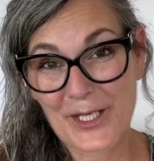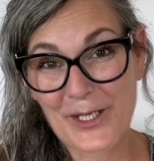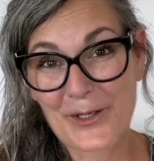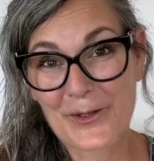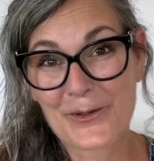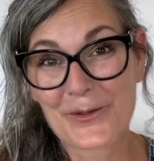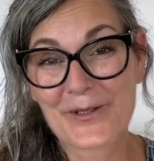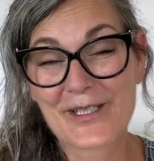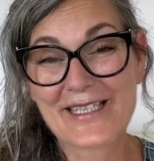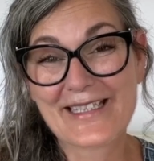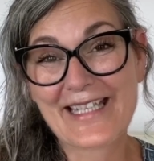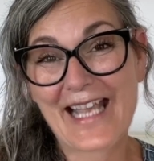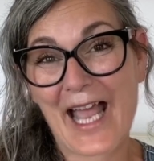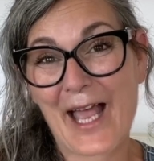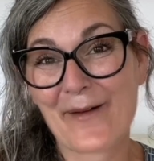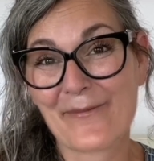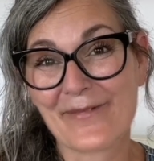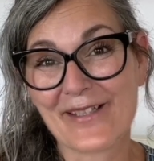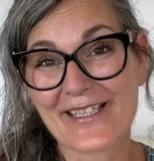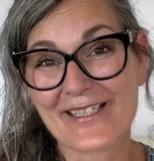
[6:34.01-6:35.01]
who is
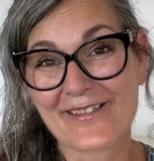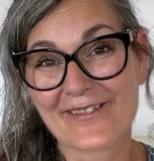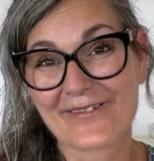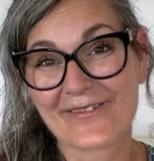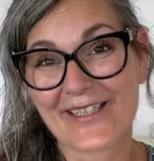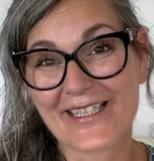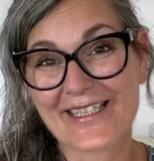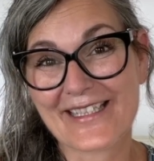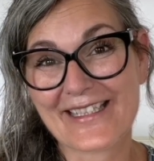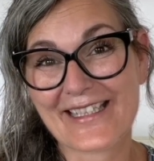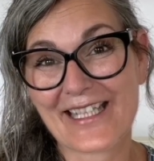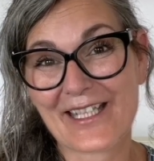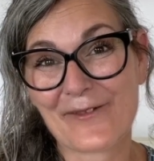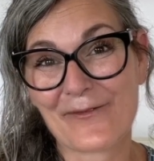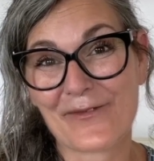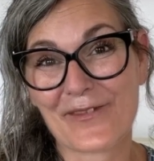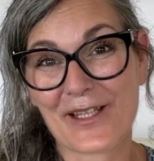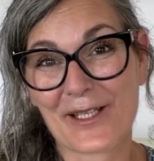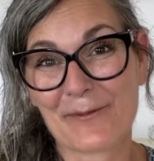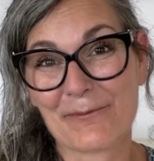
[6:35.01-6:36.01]
happy to
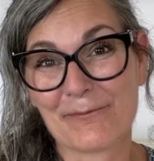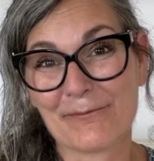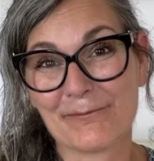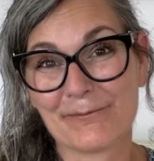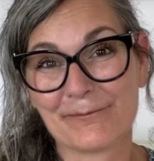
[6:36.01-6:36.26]
receive them.